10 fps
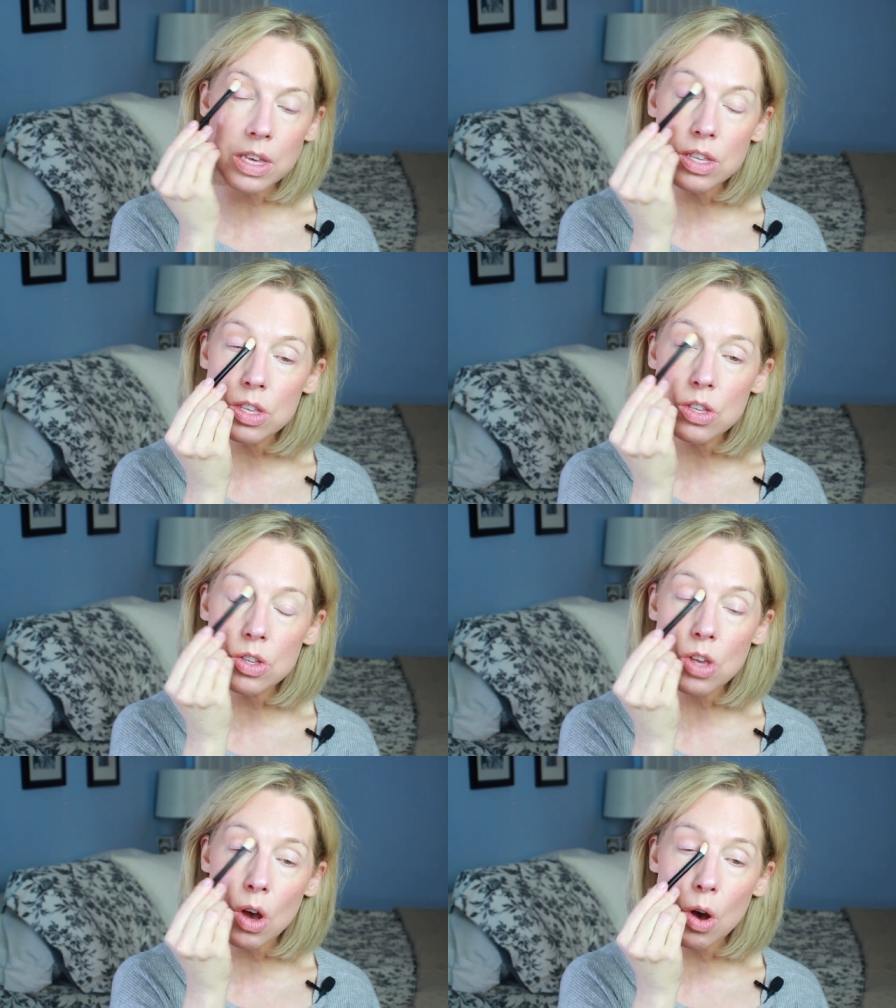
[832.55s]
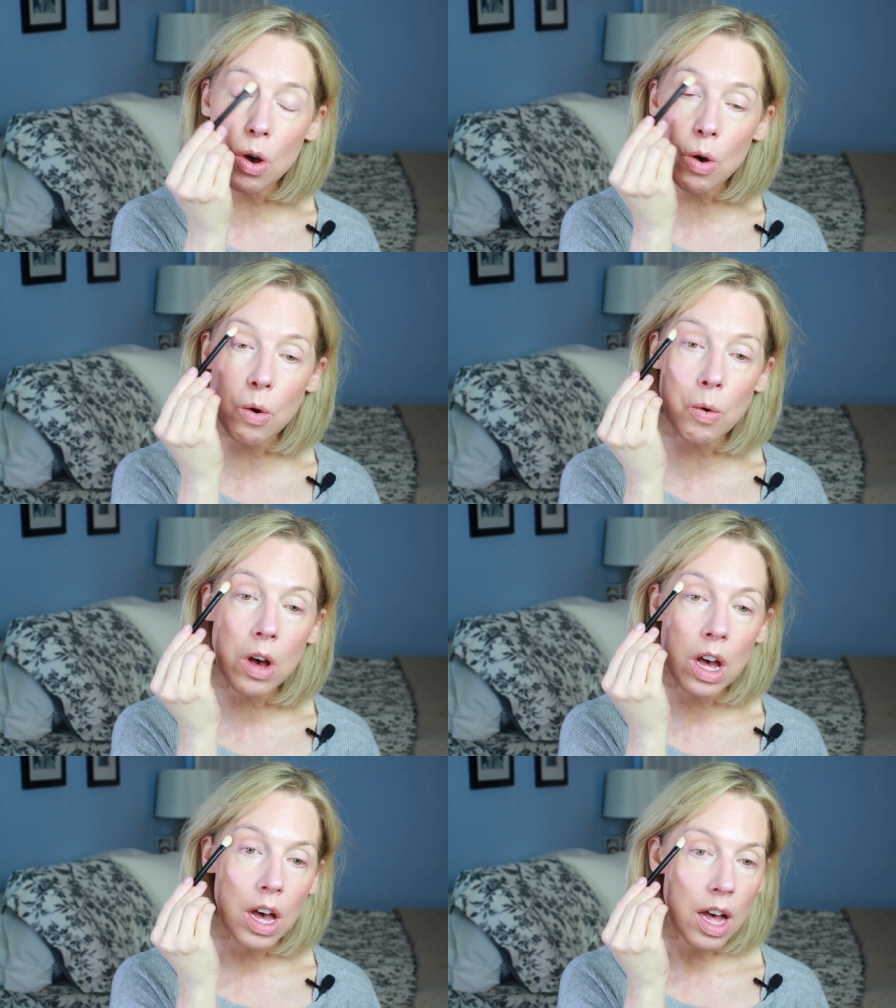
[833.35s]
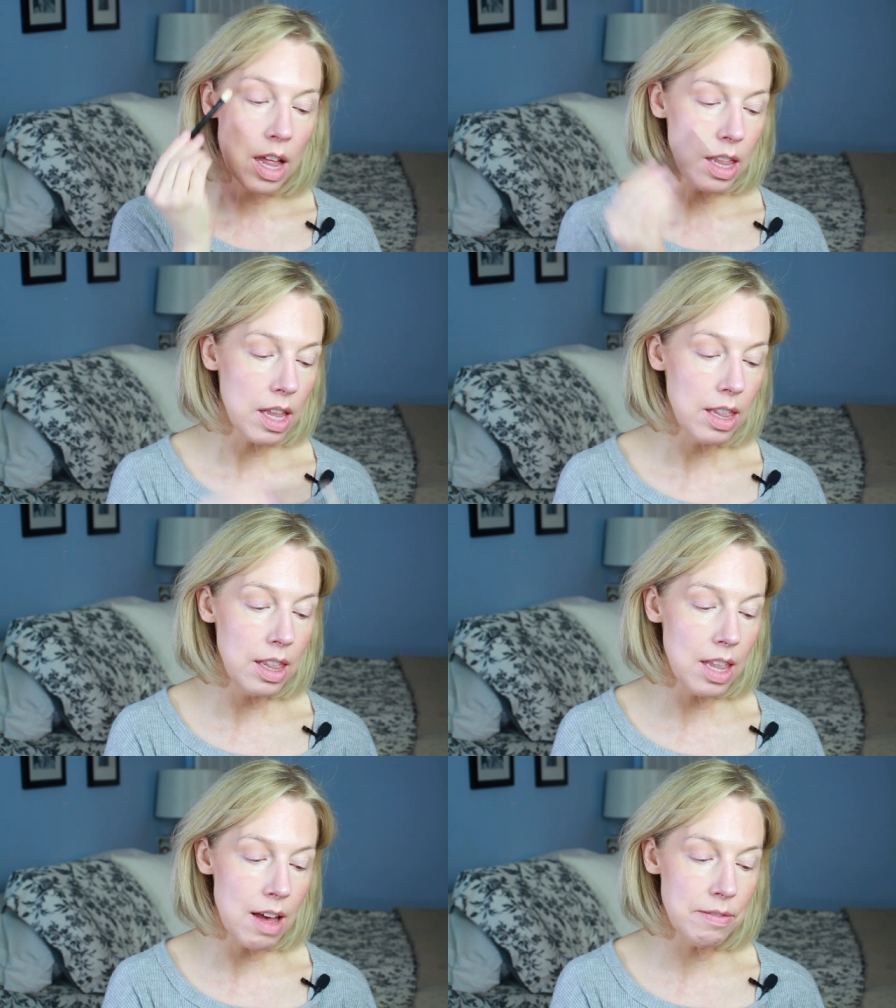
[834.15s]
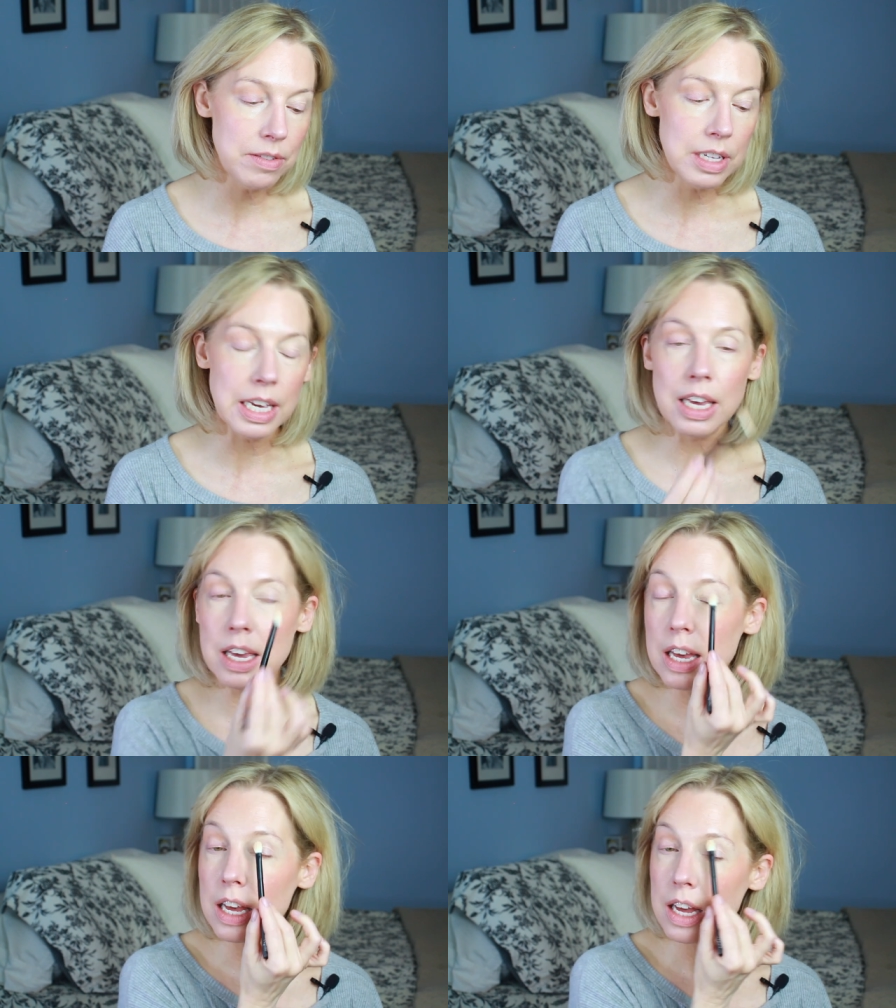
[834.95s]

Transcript: is so lovely.